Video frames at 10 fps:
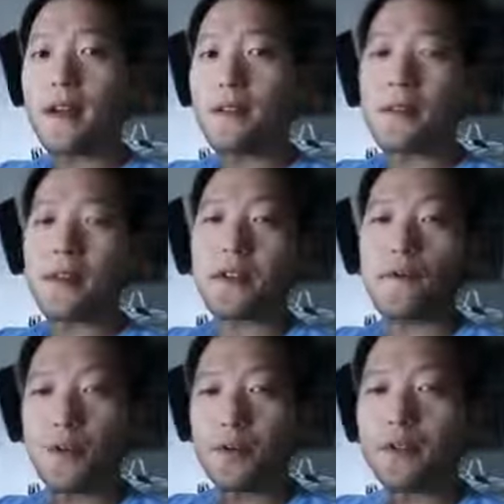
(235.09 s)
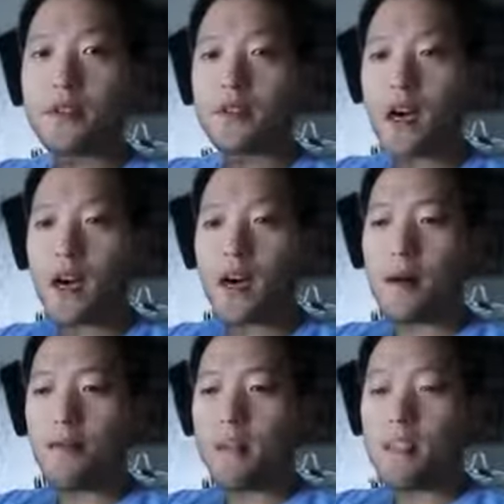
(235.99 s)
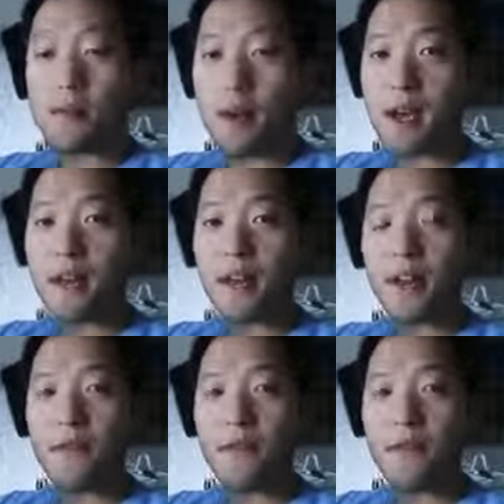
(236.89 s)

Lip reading: If you're gonna root, it's better